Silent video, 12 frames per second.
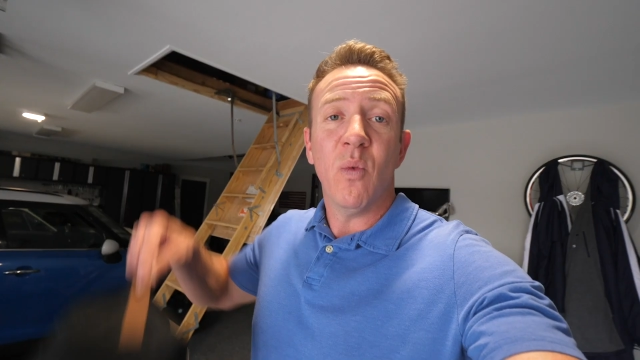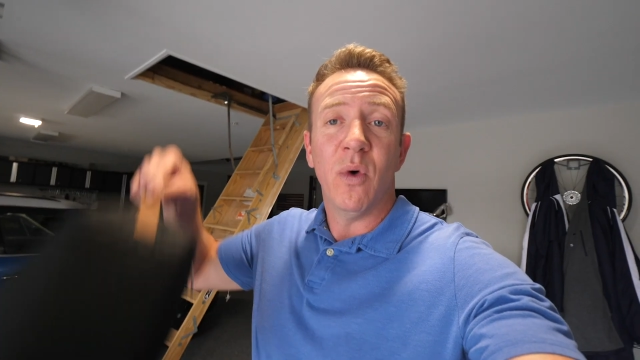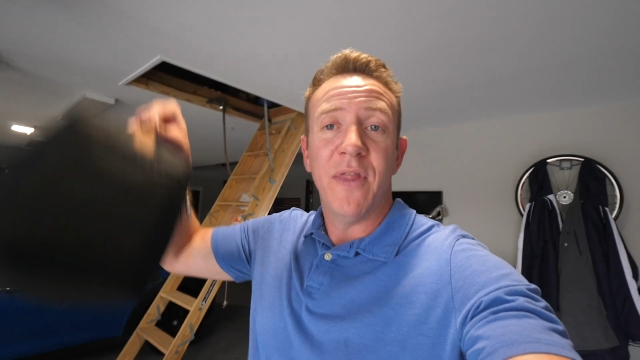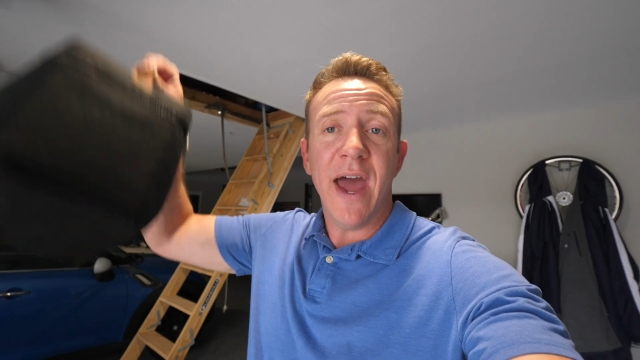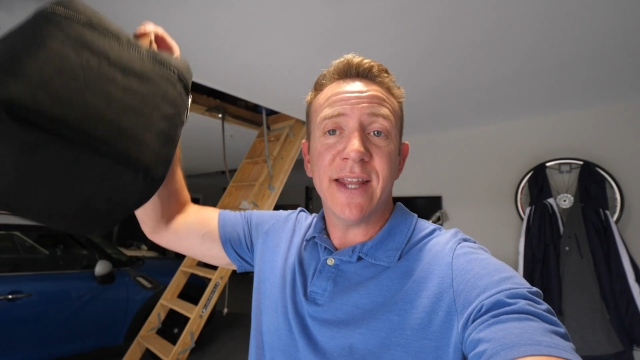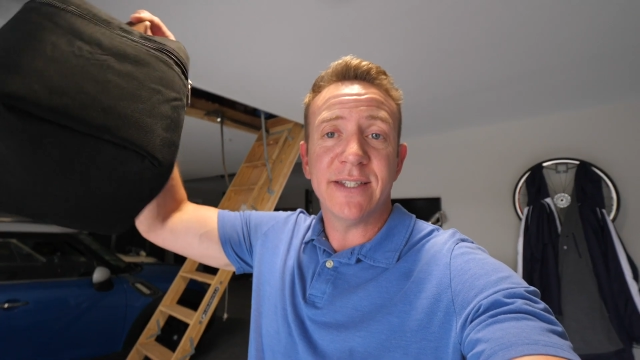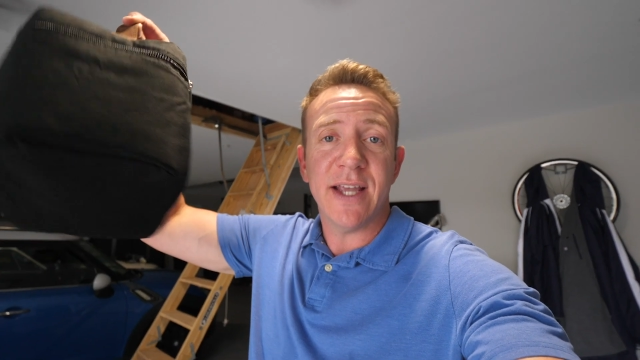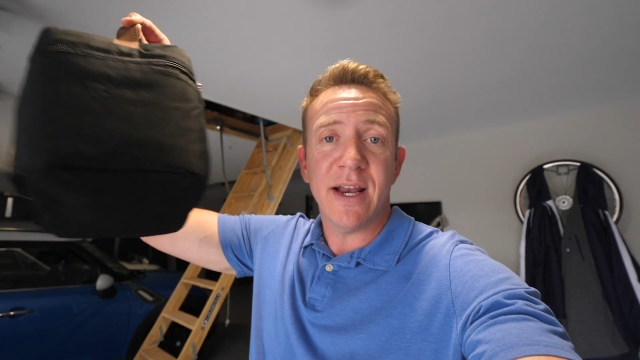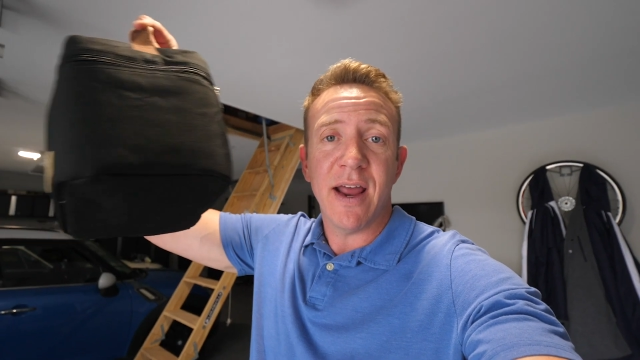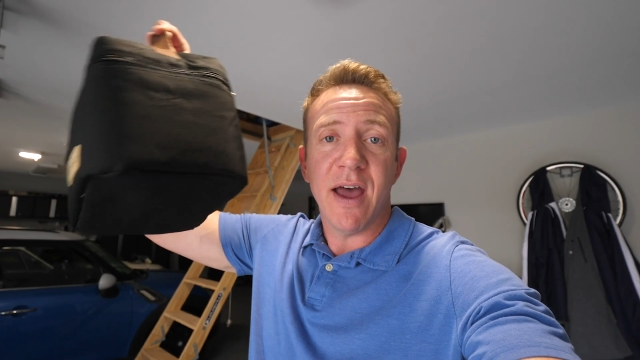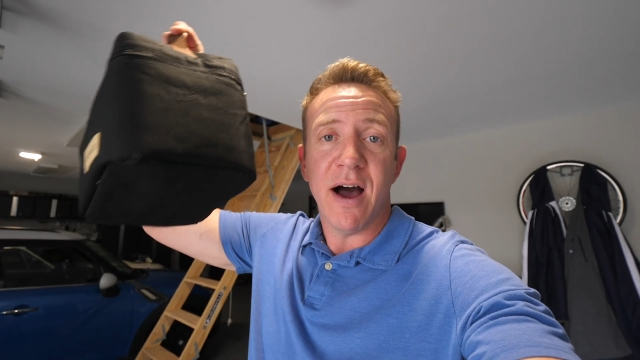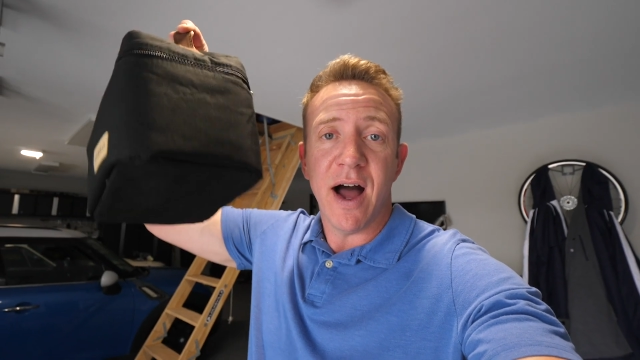Well, that is
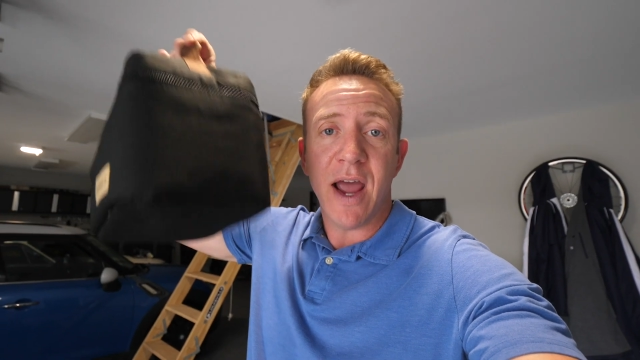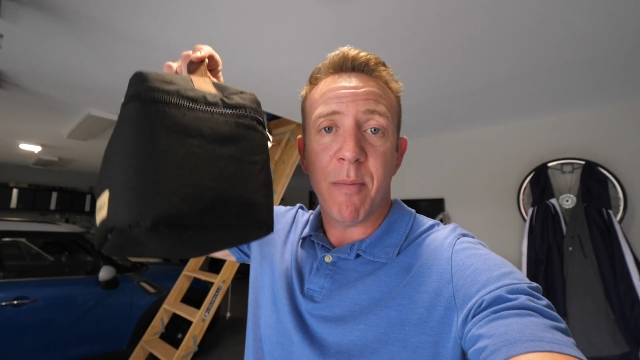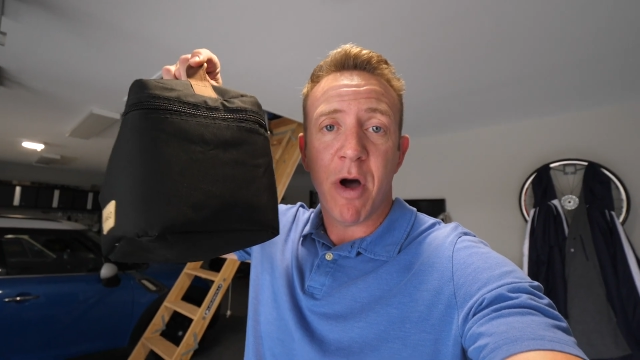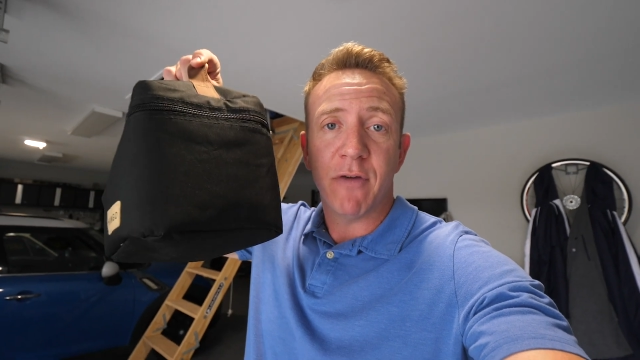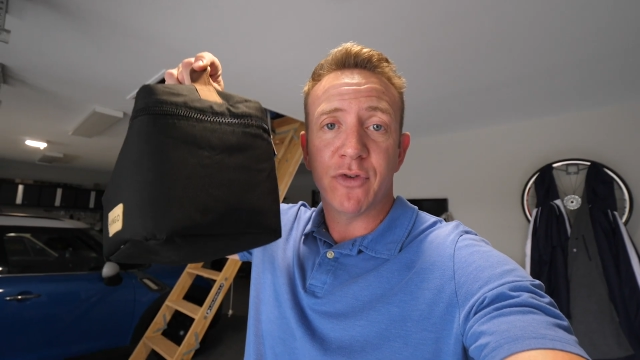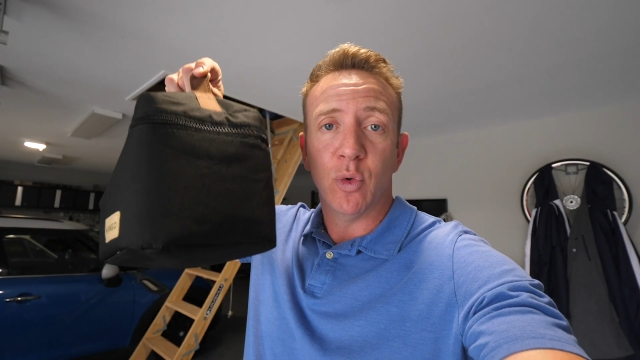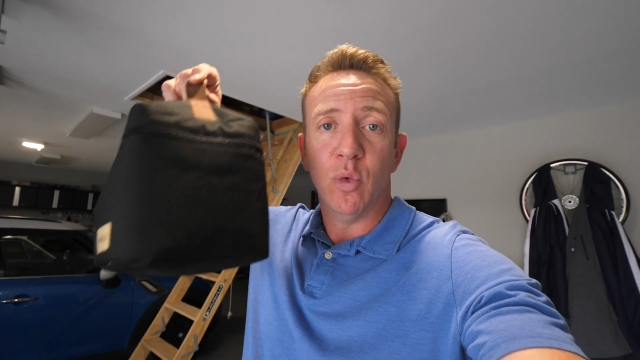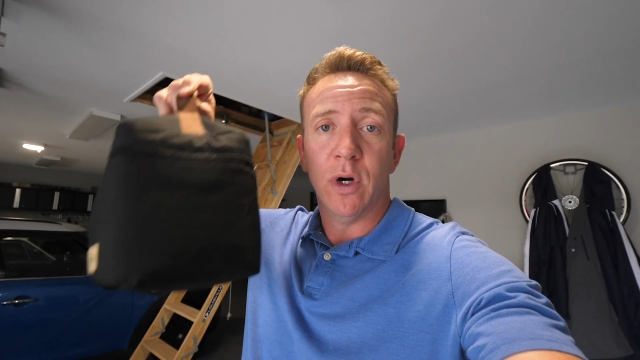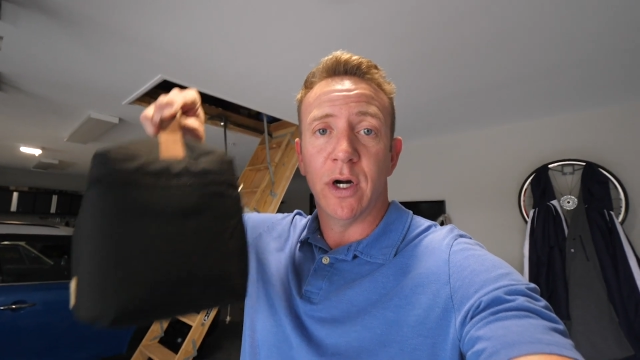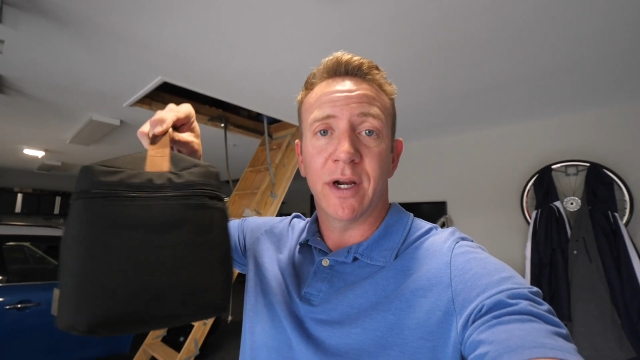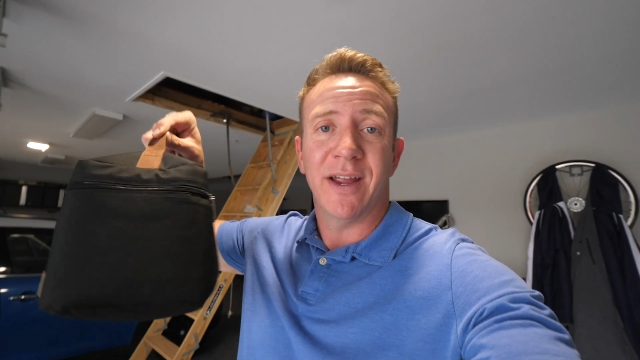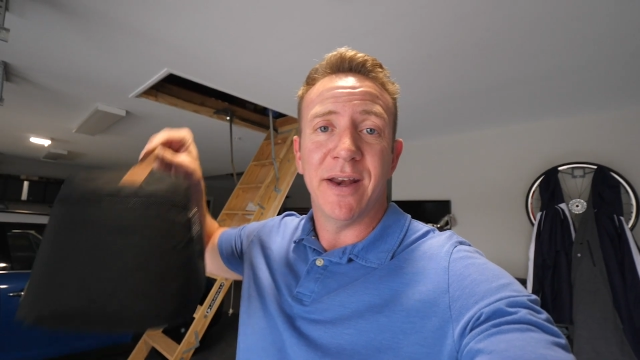it. I am off to
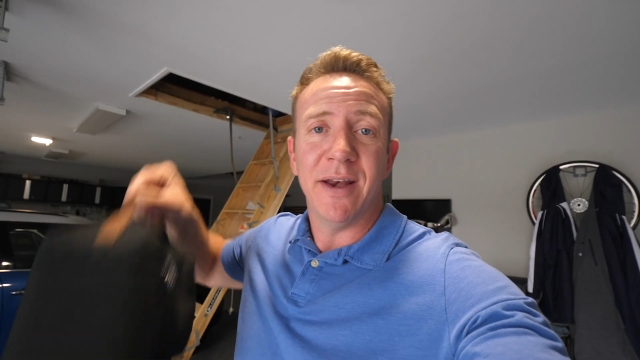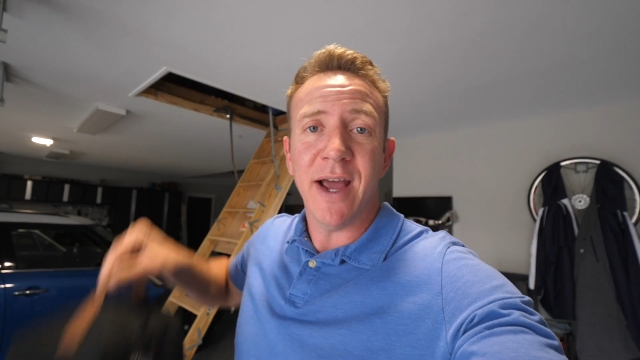work.